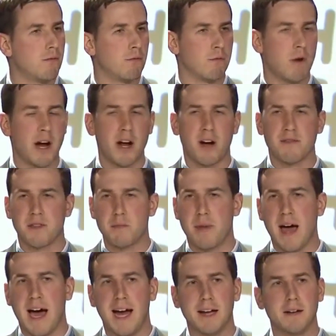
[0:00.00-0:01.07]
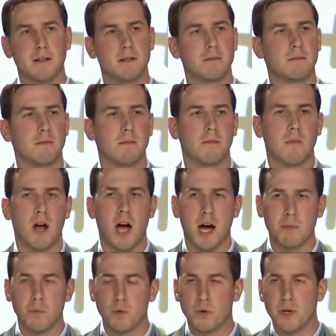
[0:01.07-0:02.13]
Right off the bat,
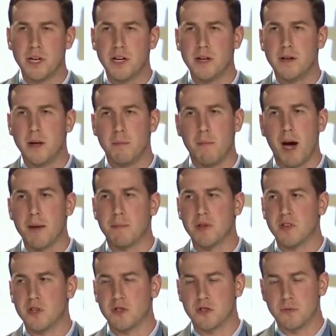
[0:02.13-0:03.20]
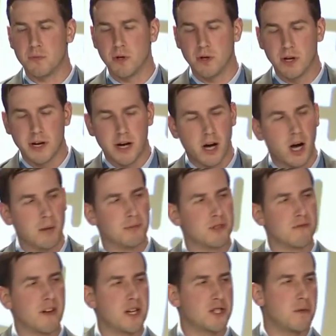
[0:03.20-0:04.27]
I'm wounded at my position. We were at an
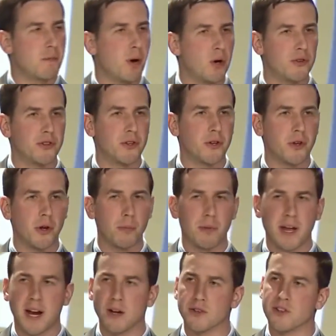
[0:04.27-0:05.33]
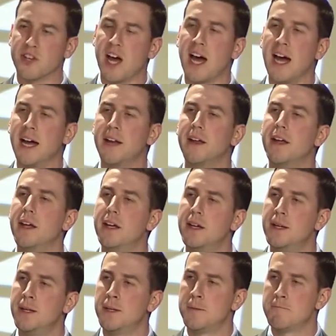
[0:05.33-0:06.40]
observation post a little bit outside
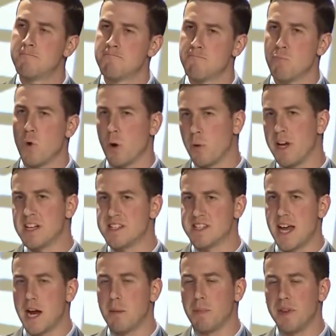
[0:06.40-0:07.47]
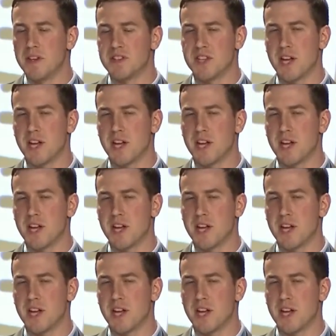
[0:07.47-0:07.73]
where we had set up in the